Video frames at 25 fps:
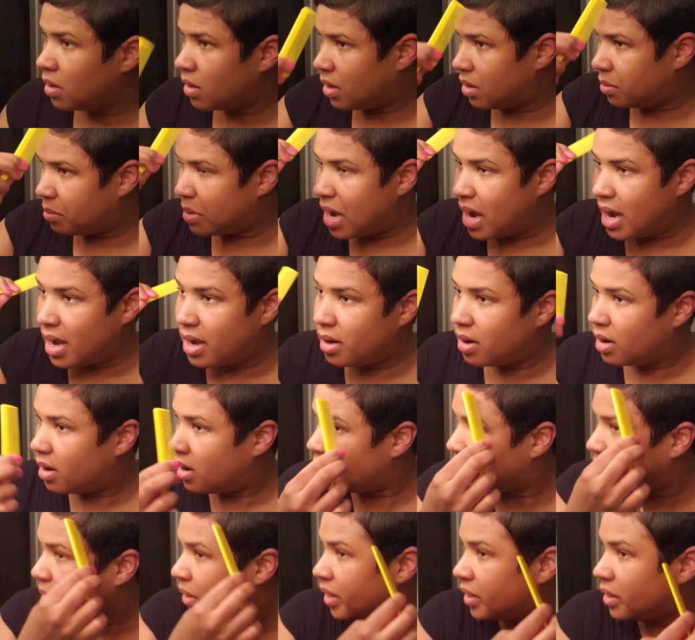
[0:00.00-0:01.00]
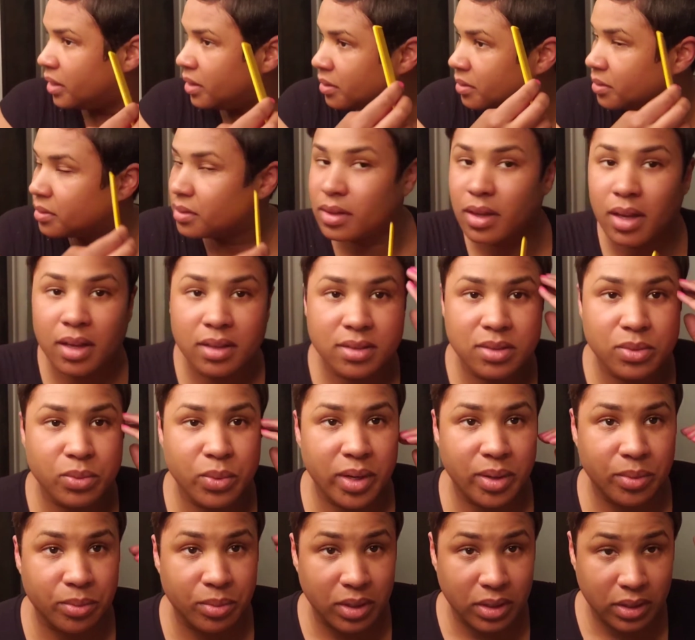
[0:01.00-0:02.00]
I'm hot already. I
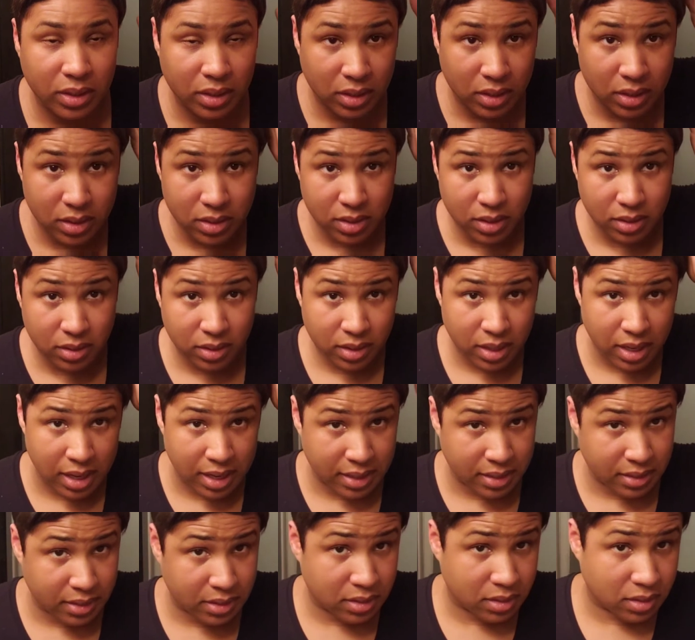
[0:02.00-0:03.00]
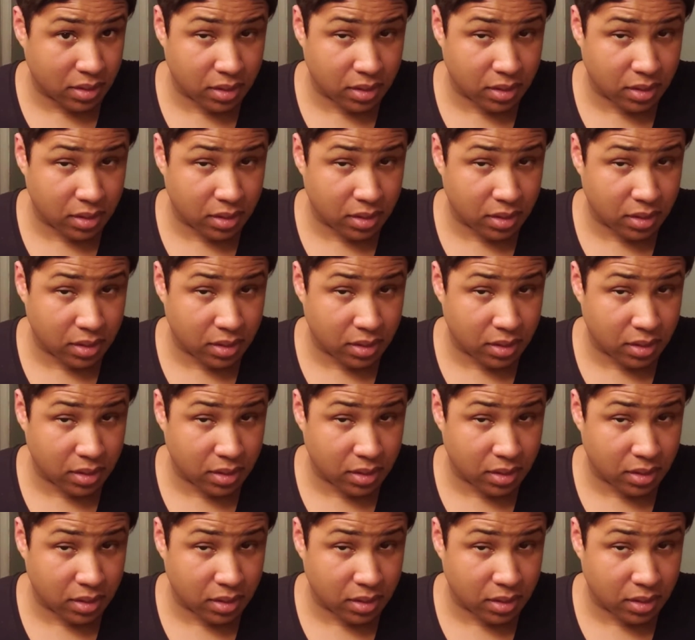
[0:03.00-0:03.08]
sweat really easily, guys.